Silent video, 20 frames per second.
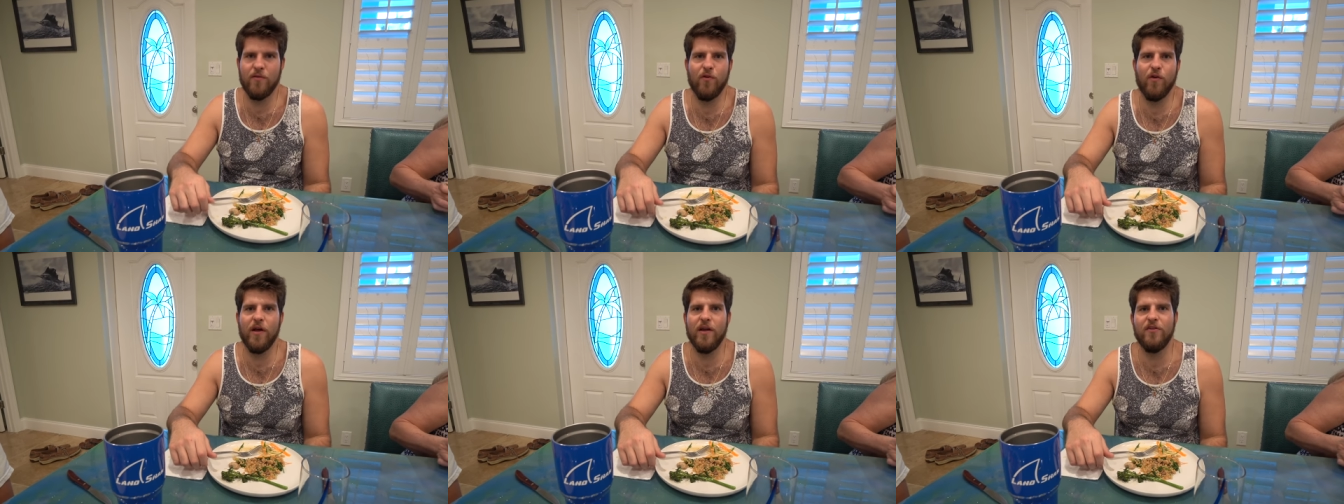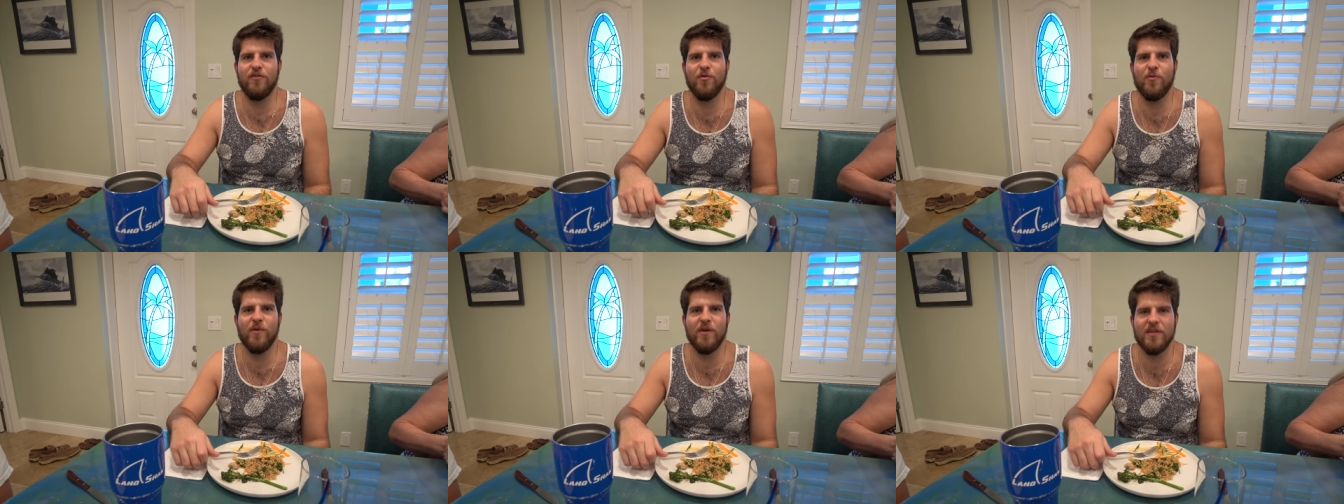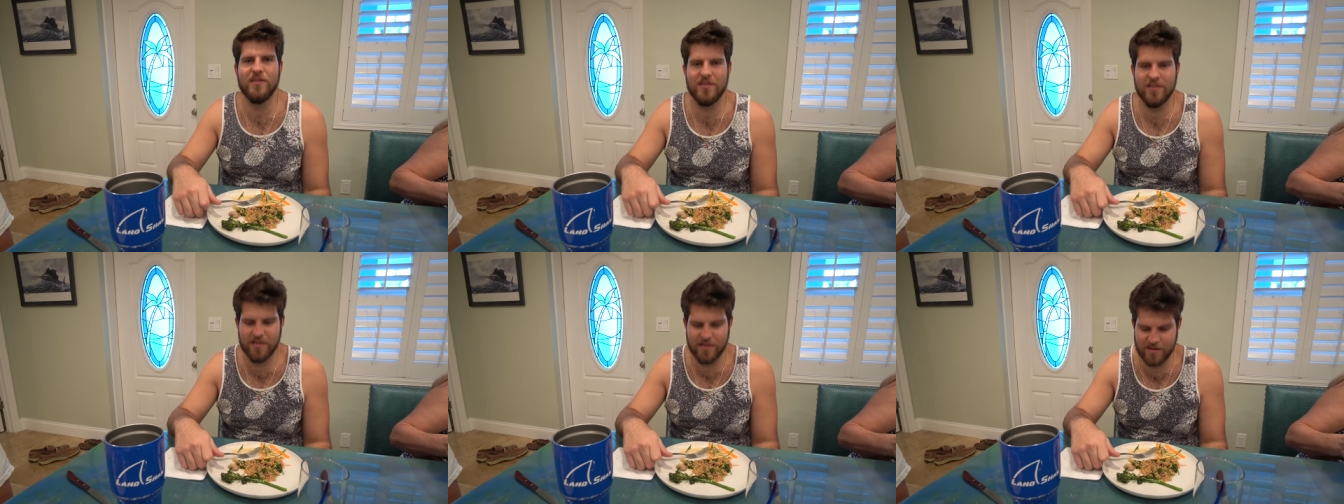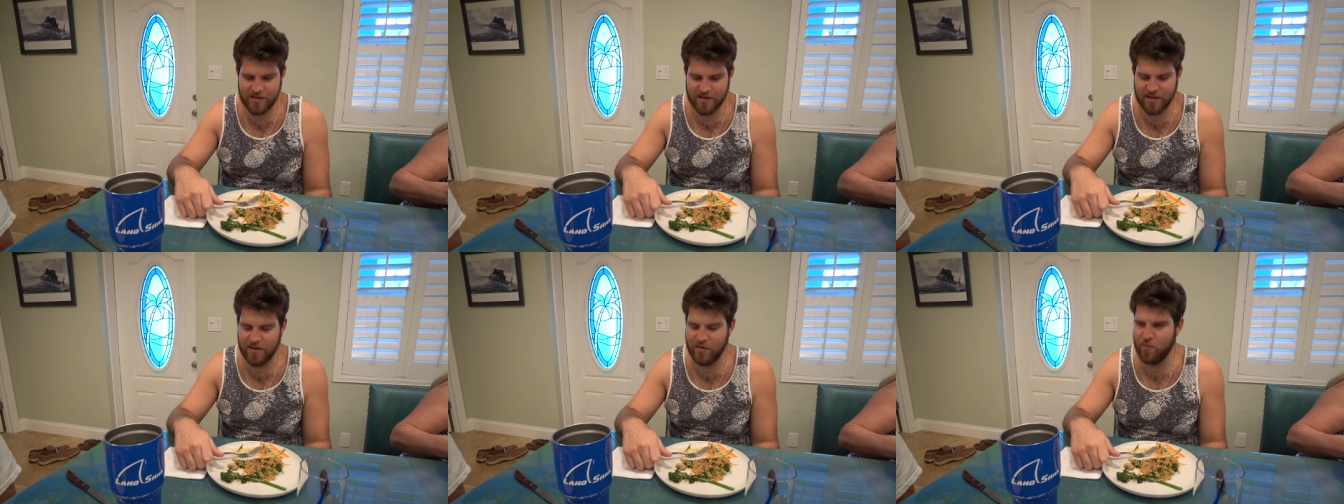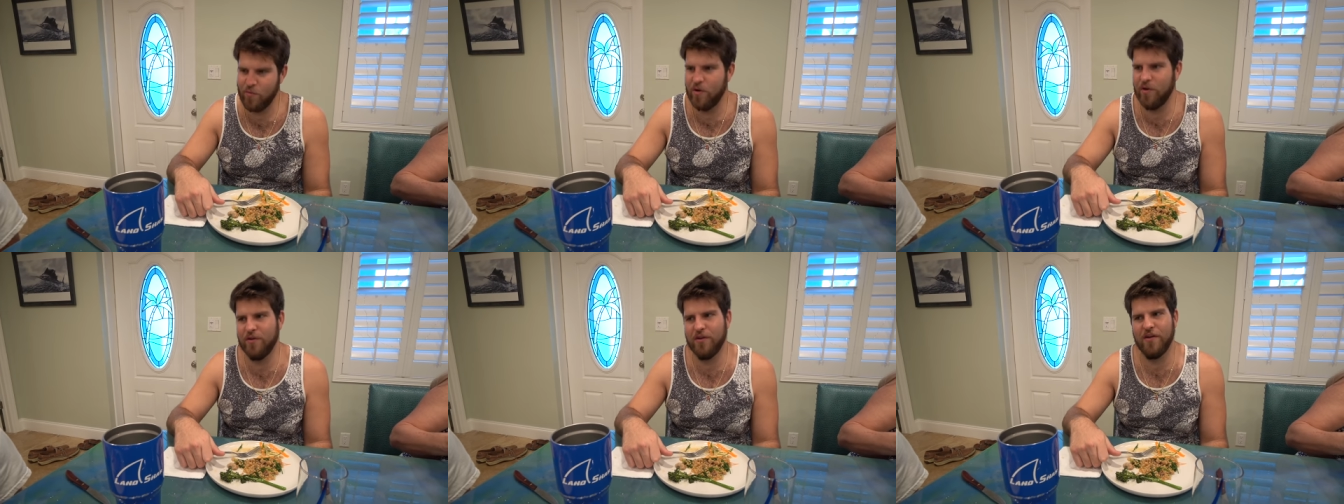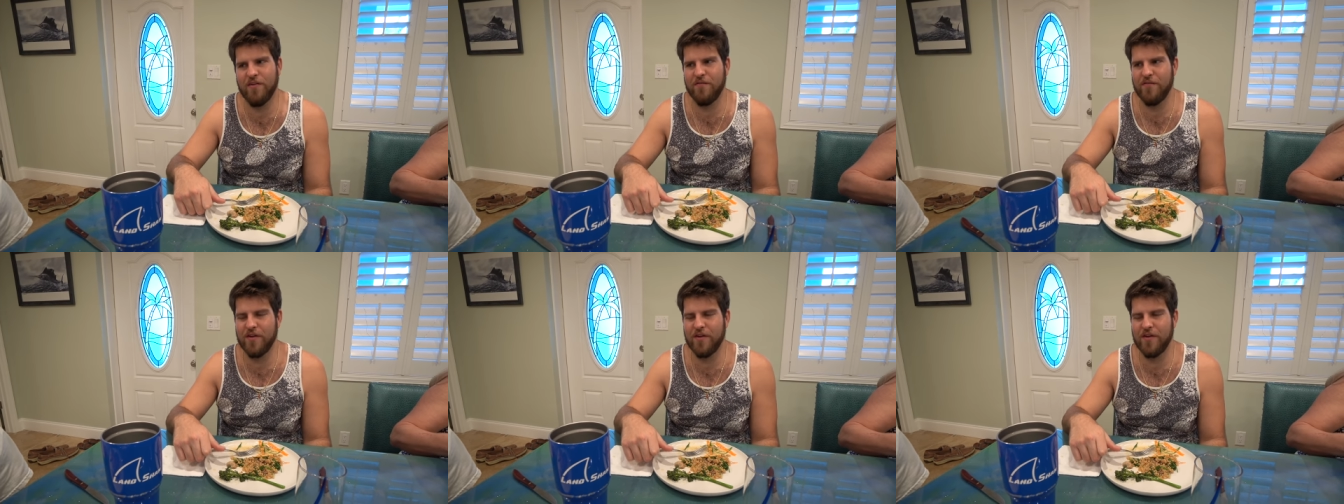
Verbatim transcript: great twist. Uh, well done,